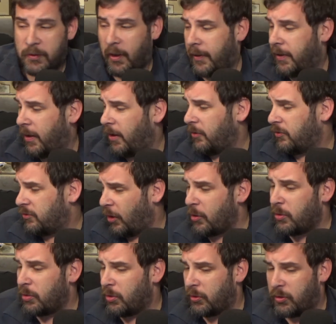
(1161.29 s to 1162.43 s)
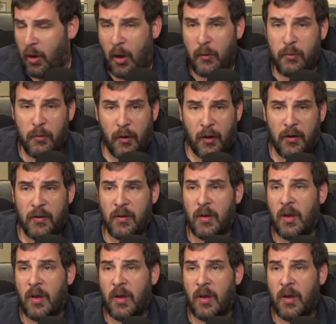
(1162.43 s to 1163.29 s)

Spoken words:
I can't show you the software,